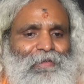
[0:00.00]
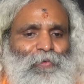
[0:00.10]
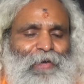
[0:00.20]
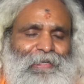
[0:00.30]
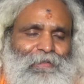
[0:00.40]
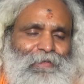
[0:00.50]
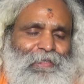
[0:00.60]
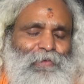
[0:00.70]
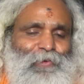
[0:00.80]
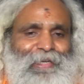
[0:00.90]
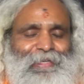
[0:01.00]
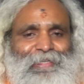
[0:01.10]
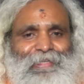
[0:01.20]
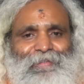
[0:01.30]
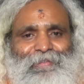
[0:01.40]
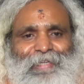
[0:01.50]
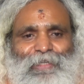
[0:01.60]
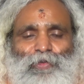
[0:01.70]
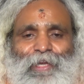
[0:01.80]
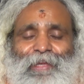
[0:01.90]
while talking, while eating.
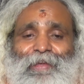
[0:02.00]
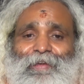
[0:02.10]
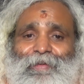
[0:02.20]
That's why